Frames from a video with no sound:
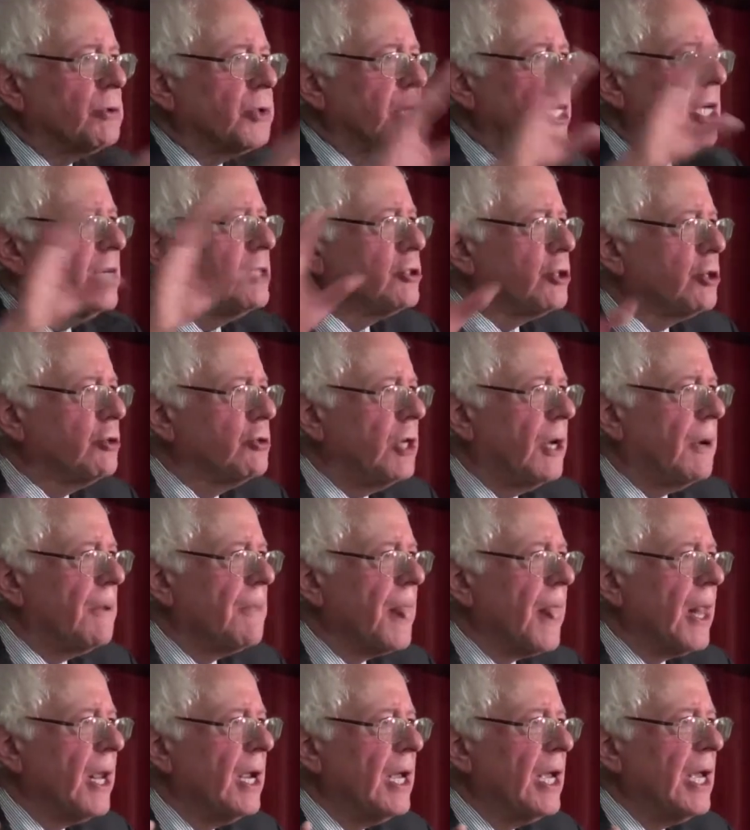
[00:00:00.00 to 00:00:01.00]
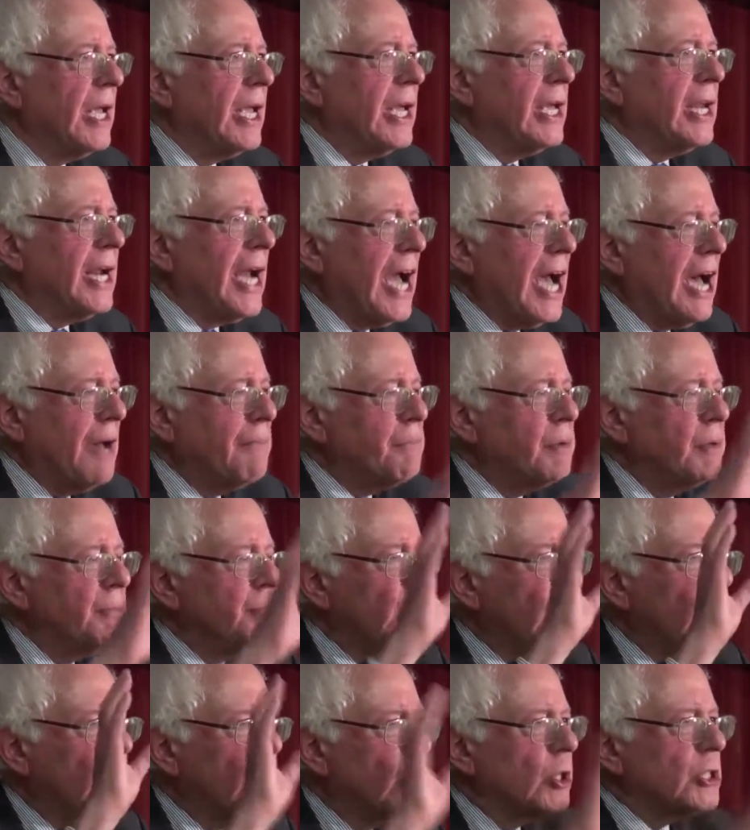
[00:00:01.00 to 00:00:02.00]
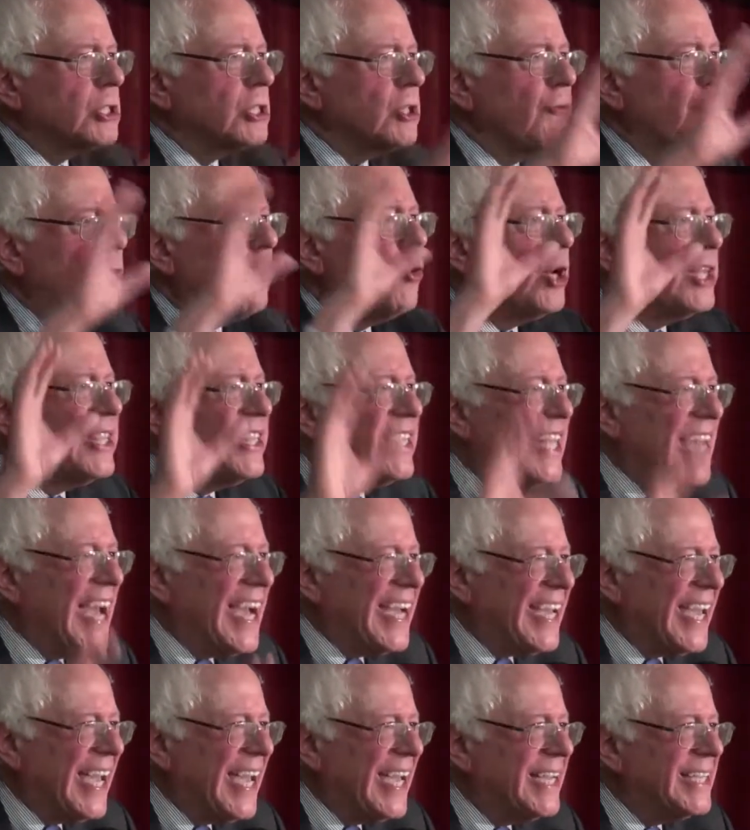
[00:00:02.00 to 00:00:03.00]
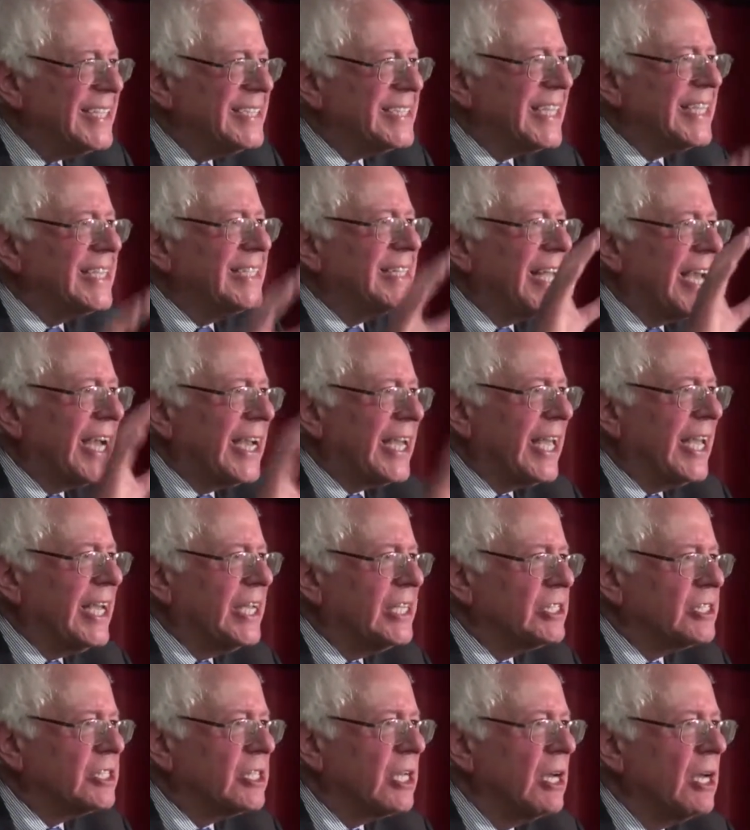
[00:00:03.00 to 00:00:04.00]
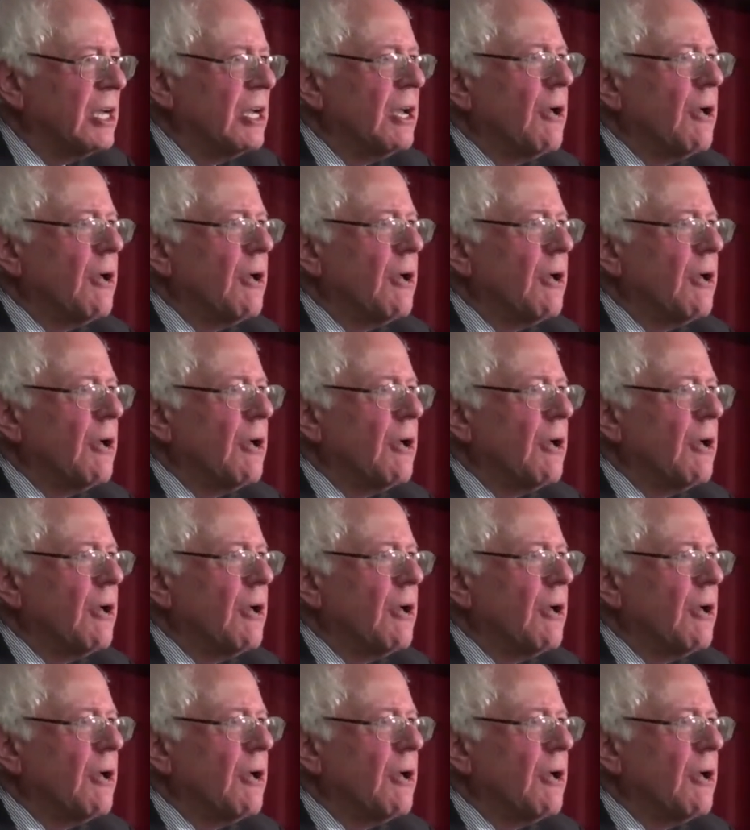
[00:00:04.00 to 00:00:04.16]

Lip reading: Luther King Jr. It happened because for decades and decades,